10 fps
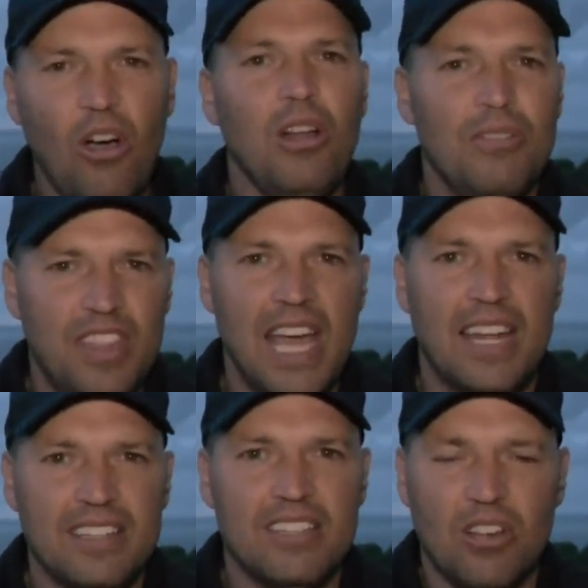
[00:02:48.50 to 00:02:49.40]
all of
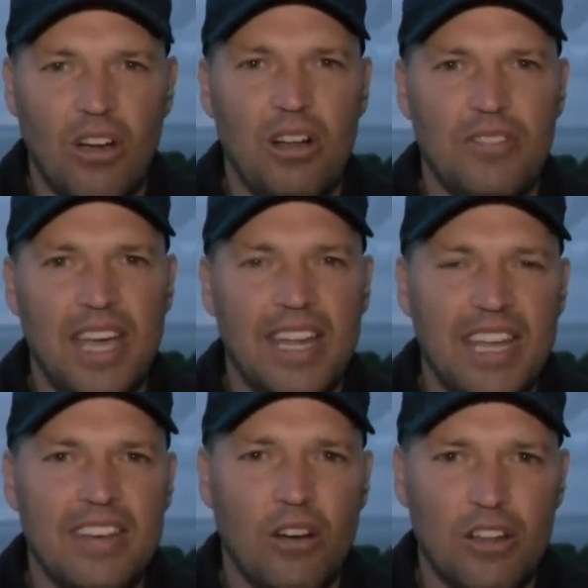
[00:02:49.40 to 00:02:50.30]
that. It's all of that.
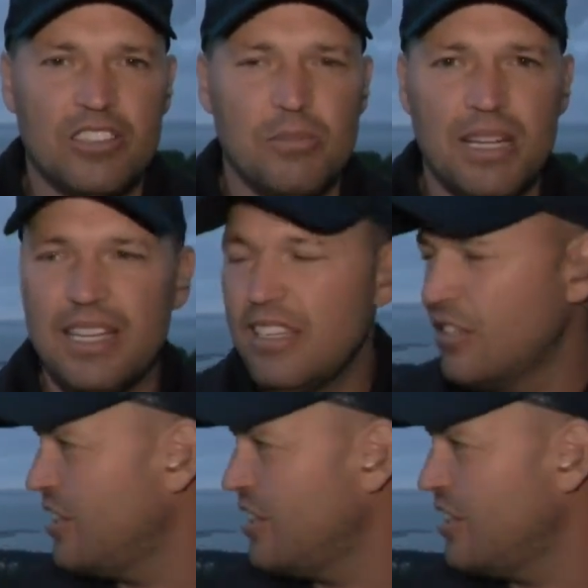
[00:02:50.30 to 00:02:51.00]
And ultimately,